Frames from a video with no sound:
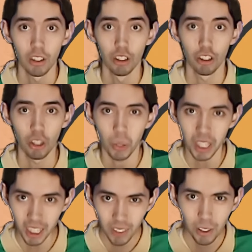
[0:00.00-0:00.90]
So
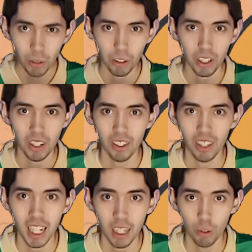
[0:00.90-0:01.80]
even though it's going to
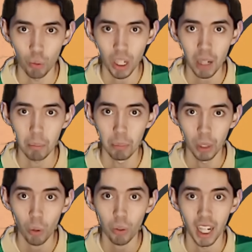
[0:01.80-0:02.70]
say, do not
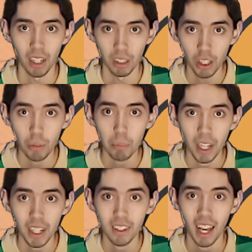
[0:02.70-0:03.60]
blow that little
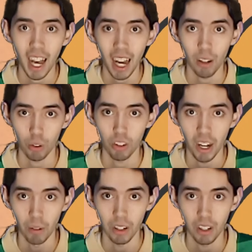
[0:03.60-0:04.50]
pig's house
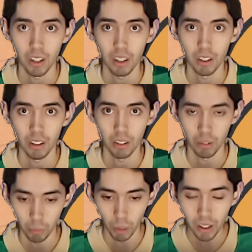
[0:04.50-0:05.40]
down.
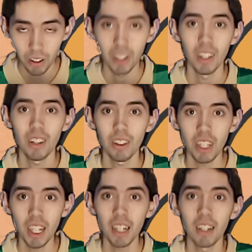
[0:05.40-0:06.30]
Well,
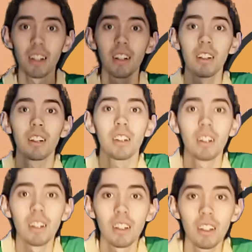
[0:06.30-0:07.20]
the
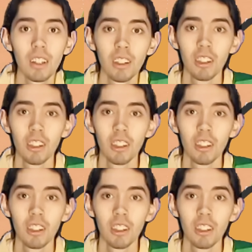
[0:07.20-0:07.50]
end.